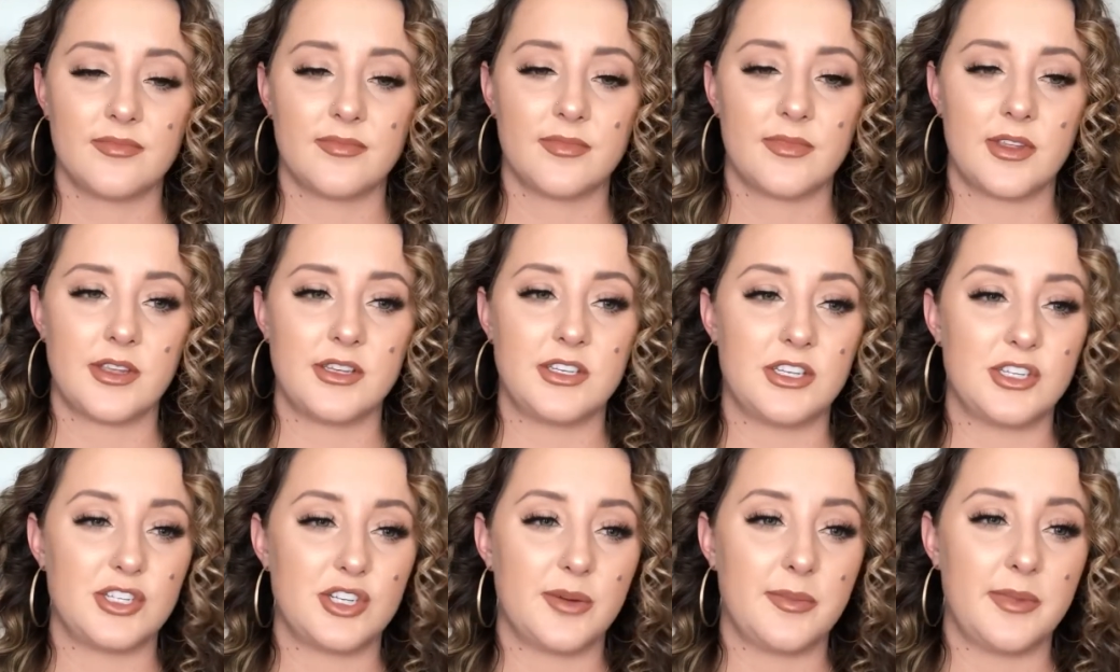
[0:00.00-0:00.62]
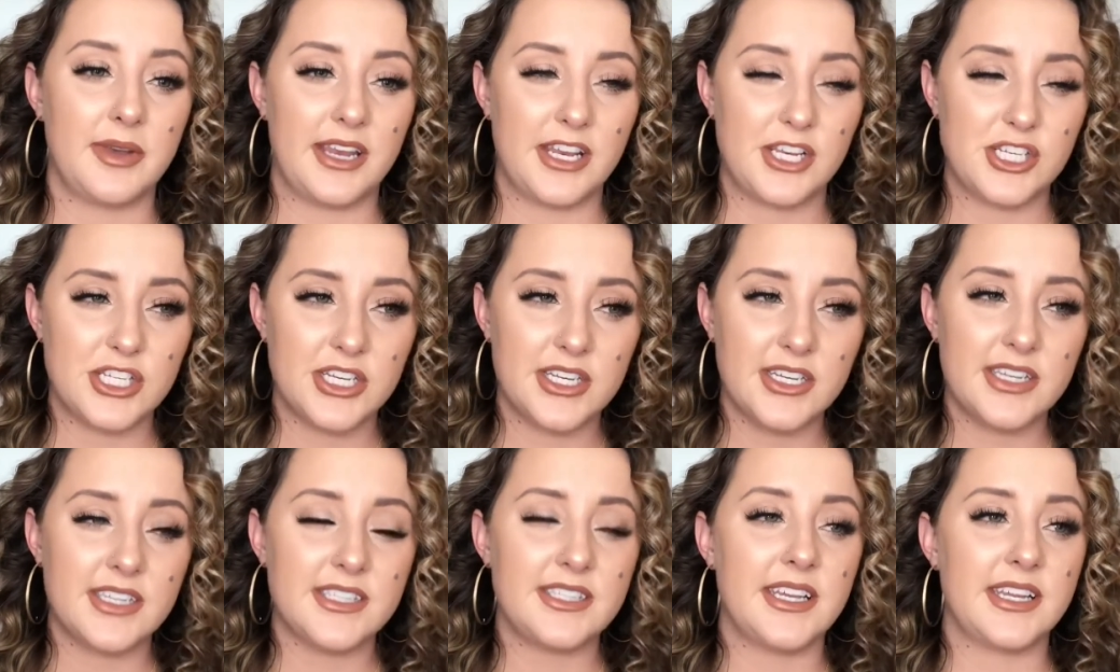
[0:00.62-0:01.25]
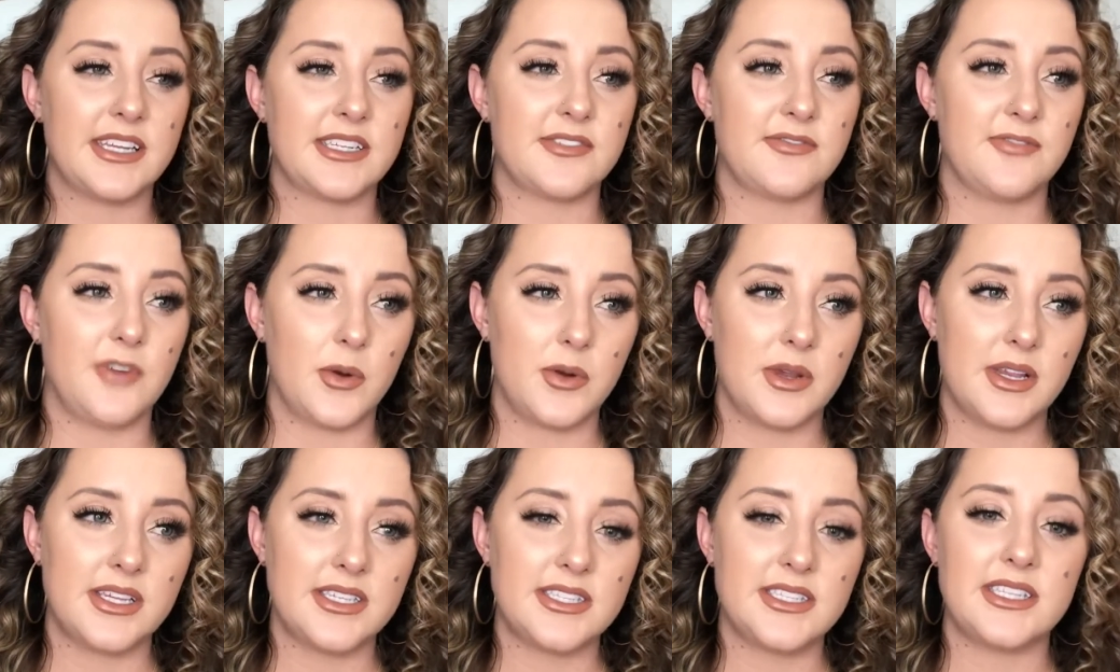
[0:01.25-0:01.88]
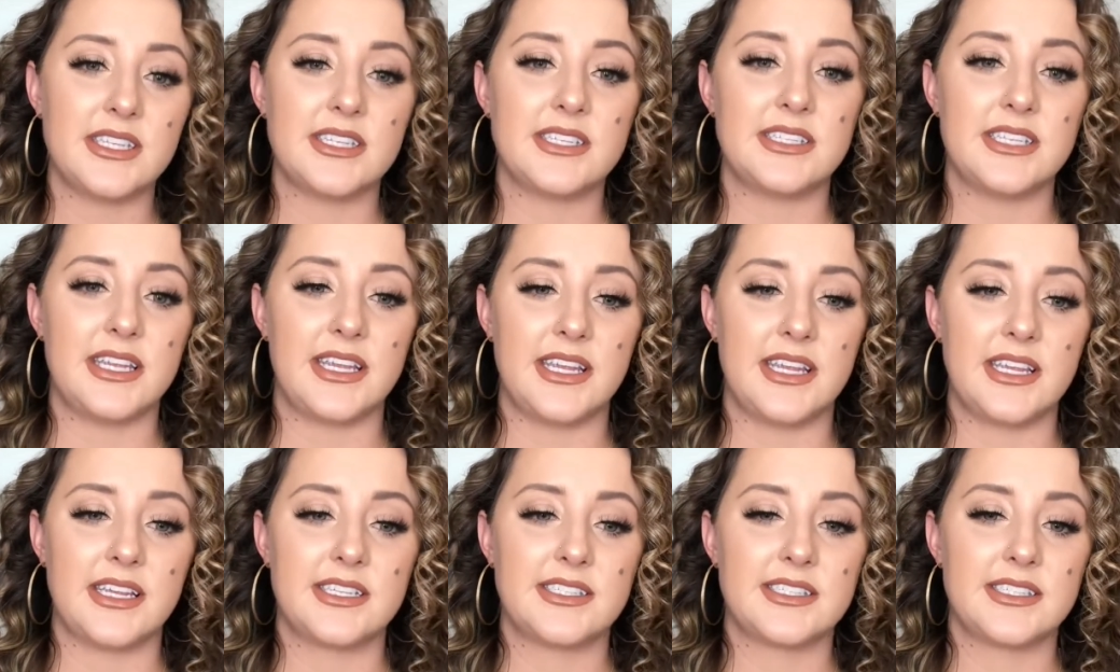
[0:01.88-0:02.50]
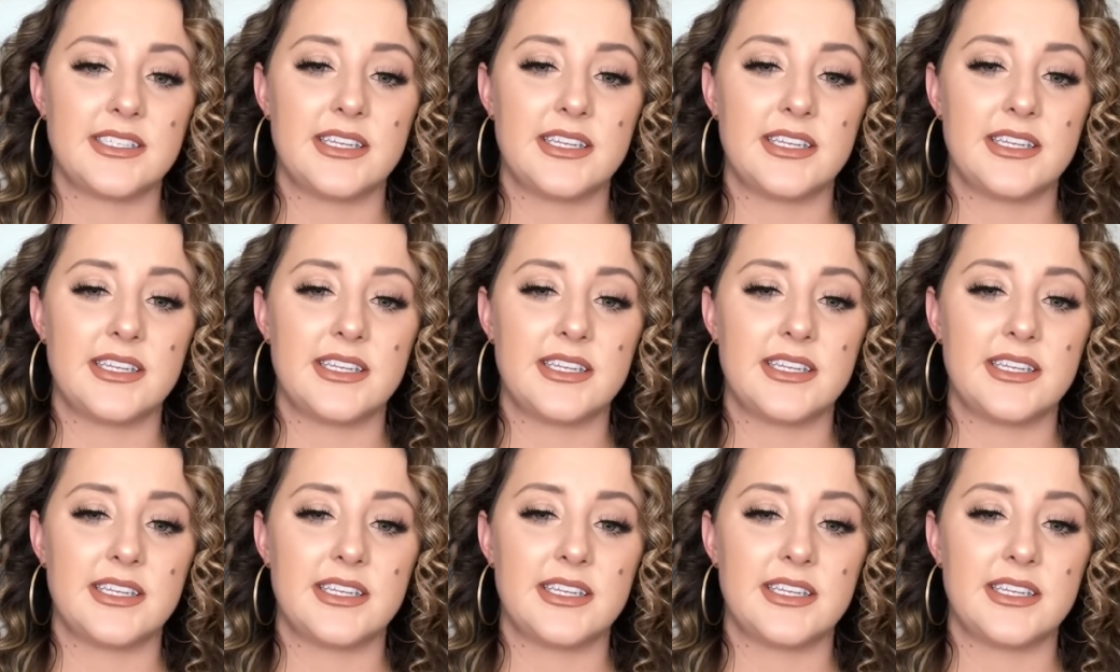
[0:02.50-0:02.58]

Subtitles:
determination. It takes focus. It takes